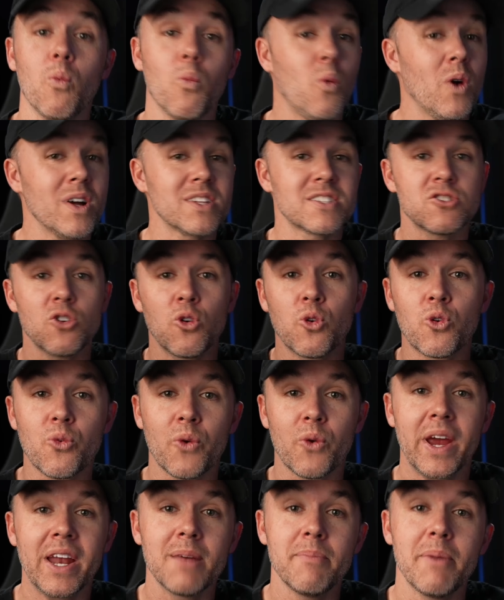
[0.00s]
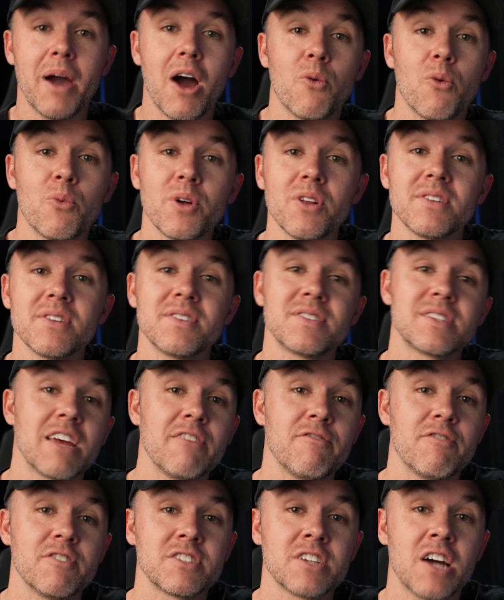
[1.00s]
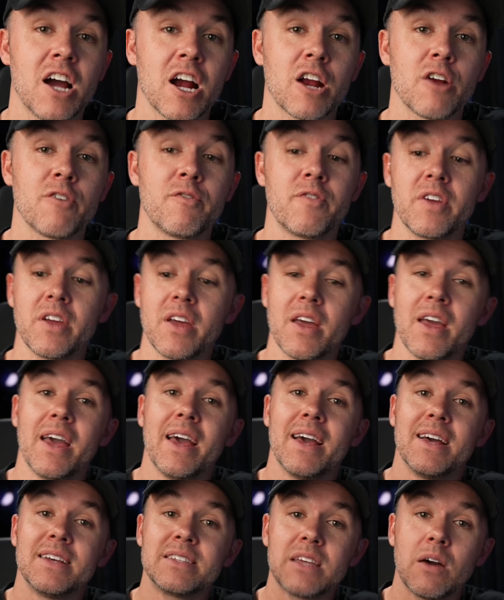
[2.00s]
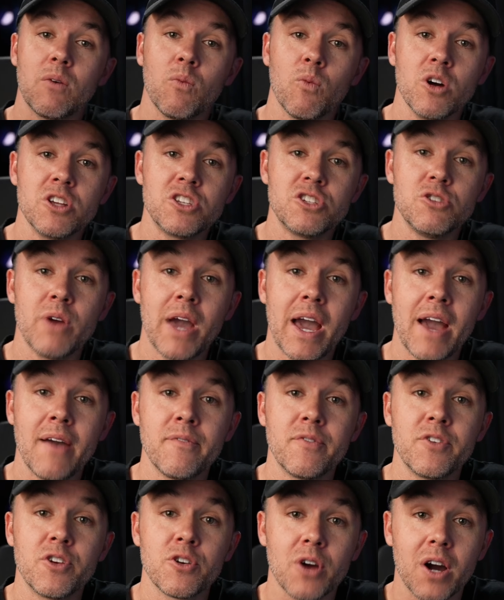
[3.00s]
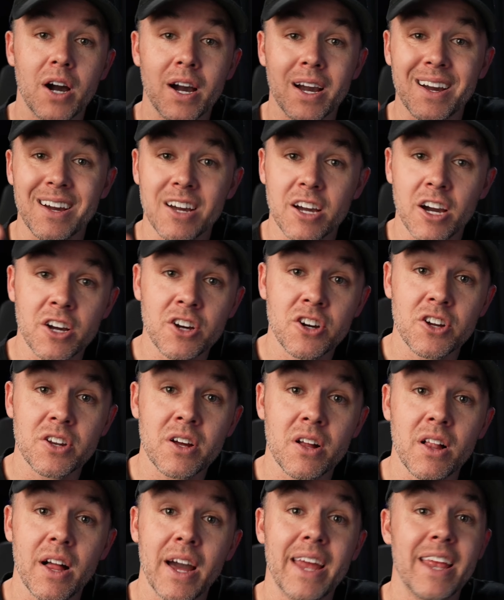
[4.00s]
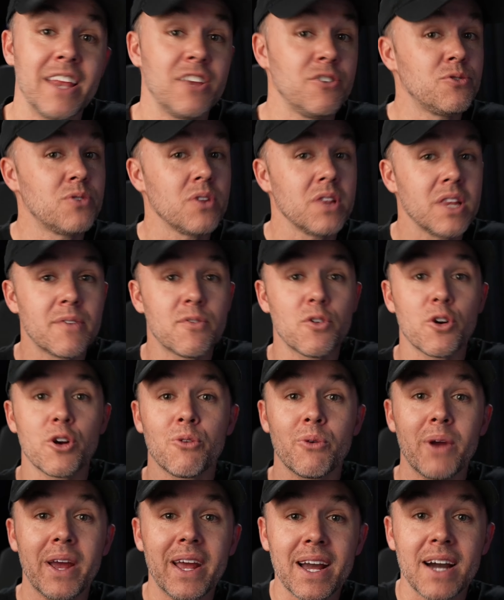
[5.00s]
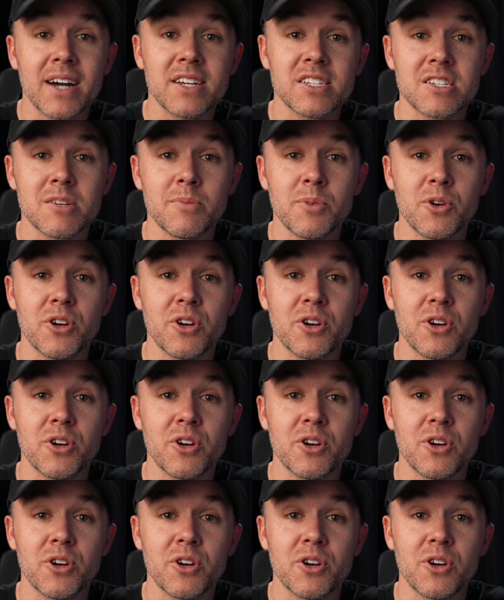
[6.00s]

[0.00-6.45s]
What's so great about real estate photography is that once you have your a, a, good client and you deliver a great customer